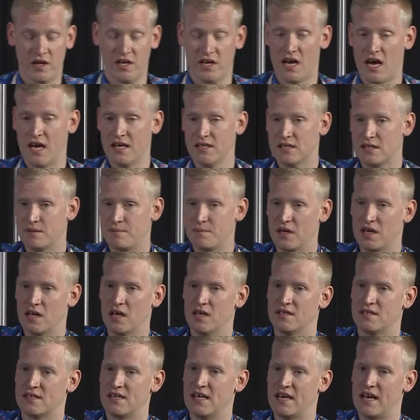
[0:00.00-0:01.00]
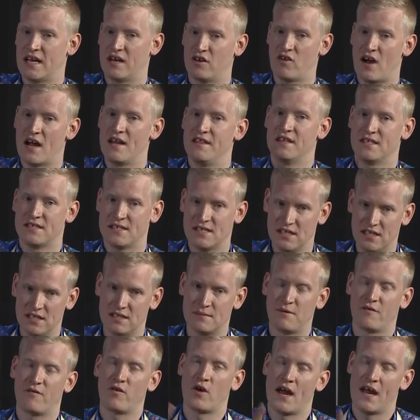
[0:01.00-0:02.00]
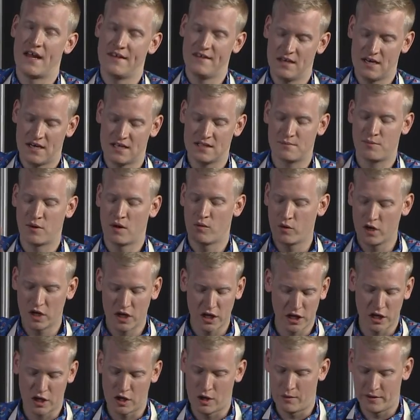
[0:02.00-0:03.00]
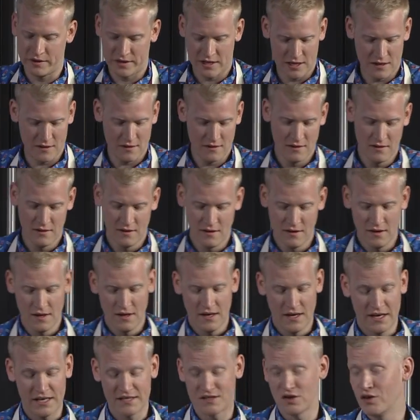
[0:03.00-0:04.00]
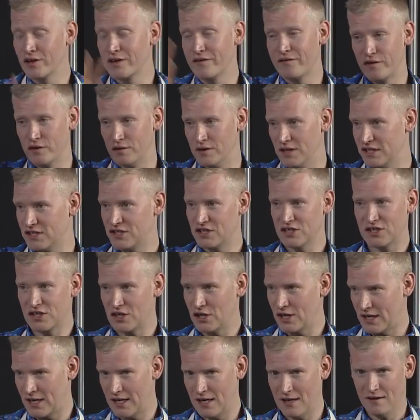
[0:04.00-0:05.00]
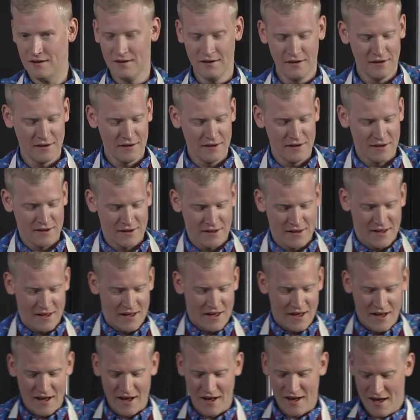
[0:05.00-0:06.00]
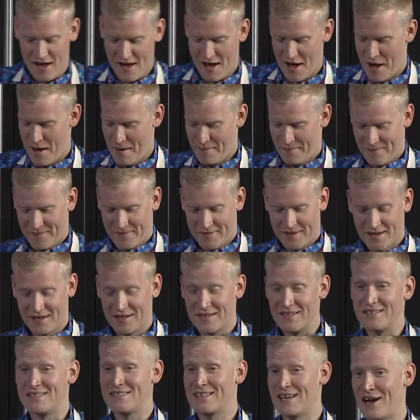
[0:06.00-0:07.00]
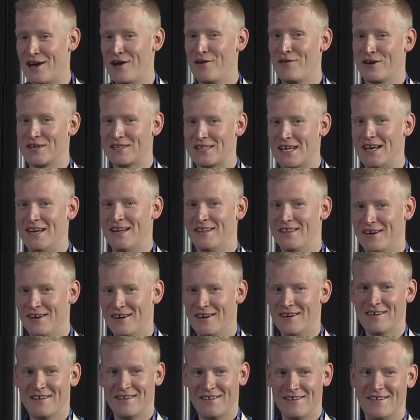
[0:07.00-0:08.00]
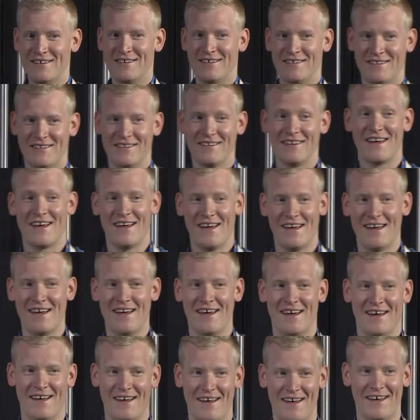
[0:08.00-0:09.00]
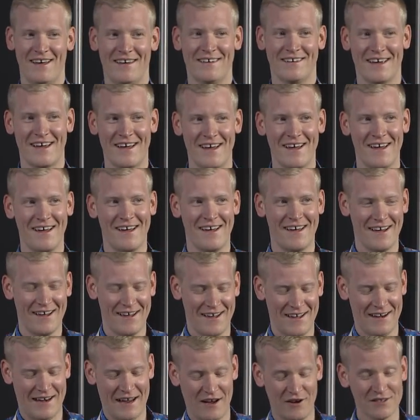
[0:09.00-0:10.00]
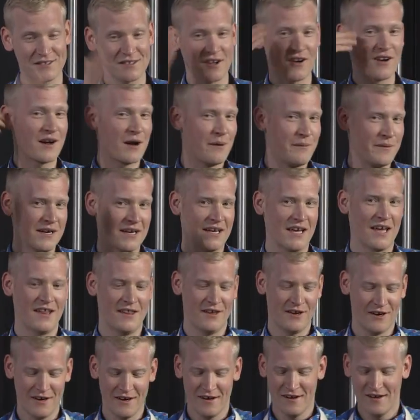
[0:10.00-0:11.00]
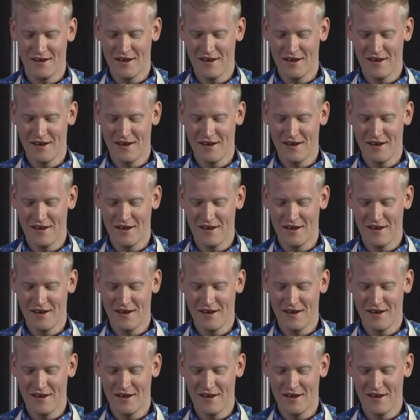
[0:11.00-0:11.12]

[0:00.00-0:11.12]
the nuts, because then I grind the seeds before I add the nuts. But we're gonna go with it. It's only food, let's just cook it. You see how I worked that in there? Ah, yeah, now it's all coming together.